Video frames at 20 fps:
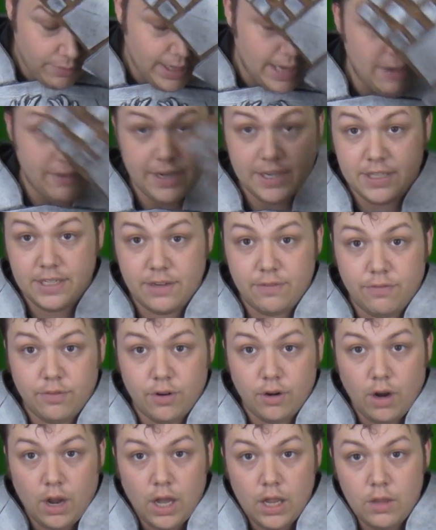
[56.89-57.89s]
what I already did
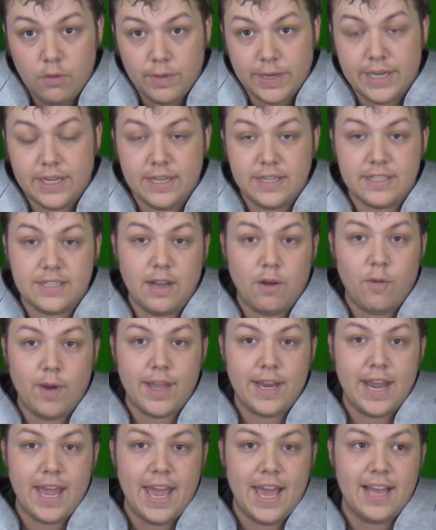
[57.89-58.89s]
for Halloween, is I
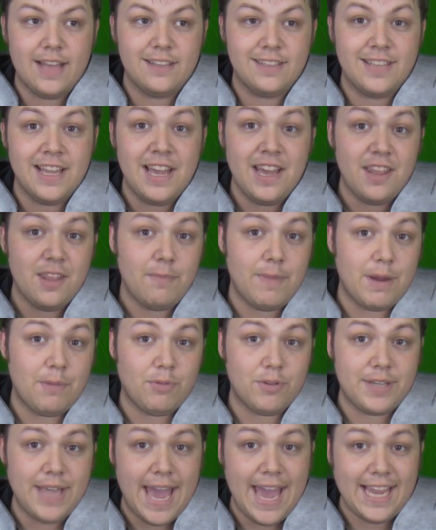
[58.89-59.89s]
went as the main
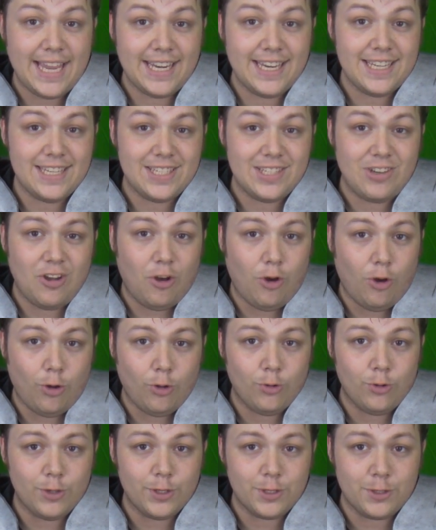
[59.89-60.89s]
protagonist,
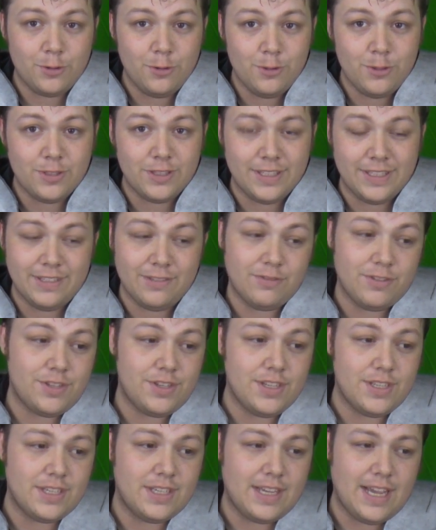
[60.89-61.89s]
Aldaren Cousland,
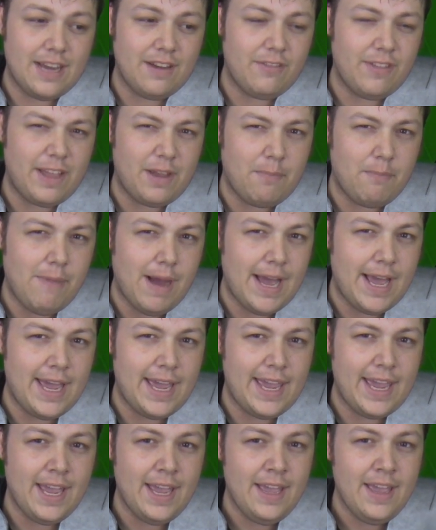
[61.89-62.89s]
which is kind of like
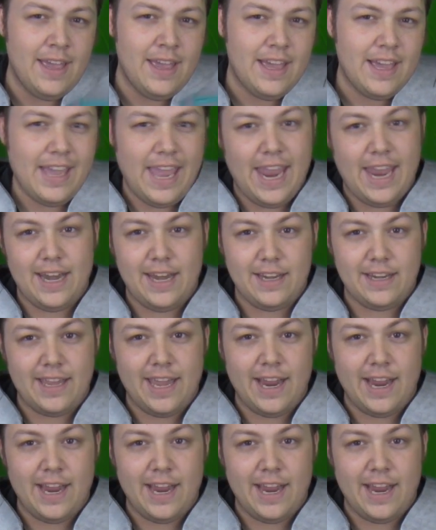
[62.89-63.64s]
my canon